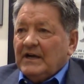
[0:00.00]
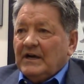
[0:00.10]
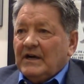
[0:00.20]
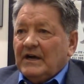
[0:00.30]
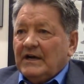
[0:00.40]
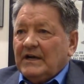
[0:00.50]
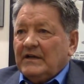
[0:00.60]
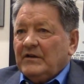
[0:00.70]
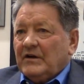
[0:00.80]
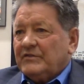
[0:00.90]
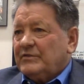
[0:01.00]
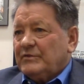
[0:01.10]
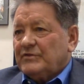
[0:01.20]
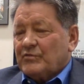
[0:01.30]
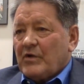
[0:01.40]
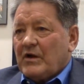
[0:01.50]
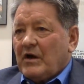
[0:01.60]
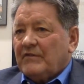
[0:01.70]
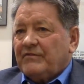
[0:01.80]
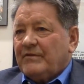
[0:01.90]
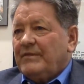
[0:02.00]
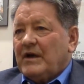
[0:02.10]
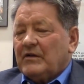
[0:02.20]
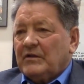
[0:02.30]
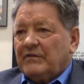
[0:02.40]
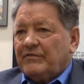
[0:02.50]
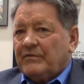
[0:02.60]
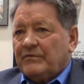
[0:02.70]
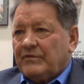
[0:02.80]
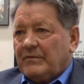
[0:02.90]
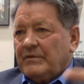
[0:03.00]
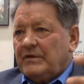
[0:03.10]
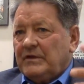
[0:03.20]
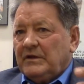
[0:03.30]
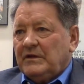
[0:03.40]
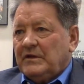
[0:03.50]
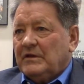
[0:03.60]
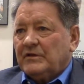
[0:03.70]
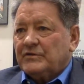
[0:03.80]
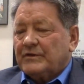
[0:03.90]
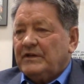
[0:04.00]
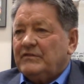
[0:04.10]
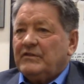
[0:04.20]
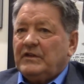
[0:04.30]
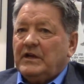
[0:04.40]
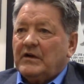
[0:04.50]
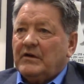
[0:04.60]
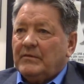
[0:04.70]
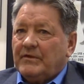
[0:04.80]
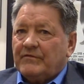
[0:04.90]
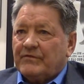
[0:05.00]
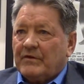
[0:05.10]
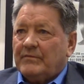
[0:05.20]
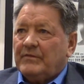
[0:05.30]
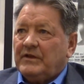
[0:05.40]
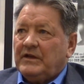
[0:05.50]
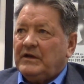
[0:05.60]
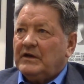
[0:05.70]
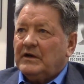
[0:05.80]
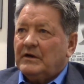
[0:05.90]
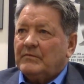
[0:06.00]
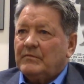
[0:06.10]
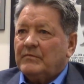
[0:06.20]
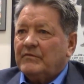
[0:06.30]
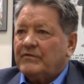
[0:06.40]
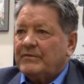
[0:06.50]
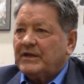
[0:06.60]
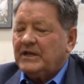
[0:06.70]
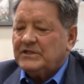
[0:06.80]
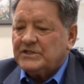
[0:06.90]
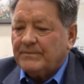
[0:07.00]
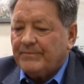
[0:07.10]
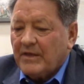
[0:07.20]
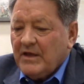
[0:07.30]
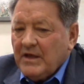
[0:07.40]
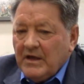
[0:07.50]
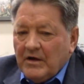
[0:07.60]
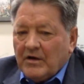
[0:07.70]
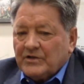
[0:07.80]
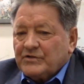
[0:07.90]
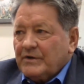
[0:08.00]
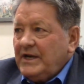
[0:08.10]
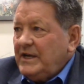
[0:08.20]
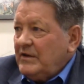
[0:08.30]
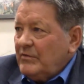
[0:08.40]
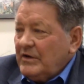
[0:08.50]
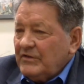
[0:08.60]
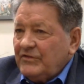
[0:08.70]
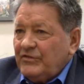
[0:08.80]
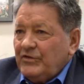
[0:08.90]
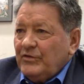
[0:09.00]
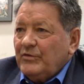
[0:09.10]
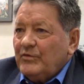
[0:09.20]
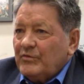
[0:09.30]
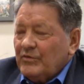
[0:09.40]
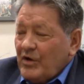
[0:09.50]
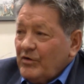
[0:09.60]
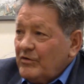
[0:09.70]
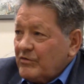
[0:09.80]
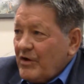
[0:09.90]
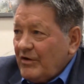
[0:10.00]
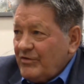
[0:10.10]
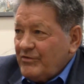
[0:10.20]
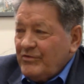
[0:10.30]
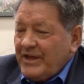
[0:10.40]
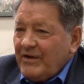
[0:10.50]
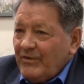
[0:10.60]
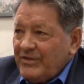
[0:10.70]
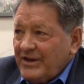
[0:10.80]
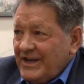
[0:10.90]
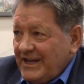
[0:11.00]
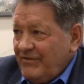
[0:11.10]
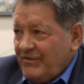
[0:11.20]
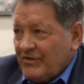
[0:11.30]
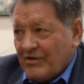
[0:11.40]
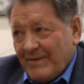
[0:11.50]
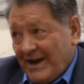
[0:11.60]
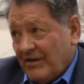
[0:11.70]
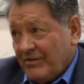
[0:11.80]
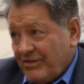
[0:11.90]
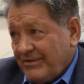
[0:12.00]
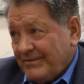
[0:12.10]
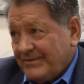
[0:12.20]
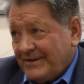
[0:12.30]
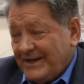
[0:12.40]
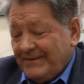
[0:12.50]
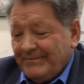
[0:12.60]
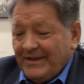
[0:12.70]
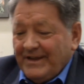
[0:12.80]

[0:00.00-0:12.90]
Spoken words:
And also was a runoff from not only from some of the latrines in the area, but from the kitchen. Our training was to low crawl through that with a knife in our mouth, right?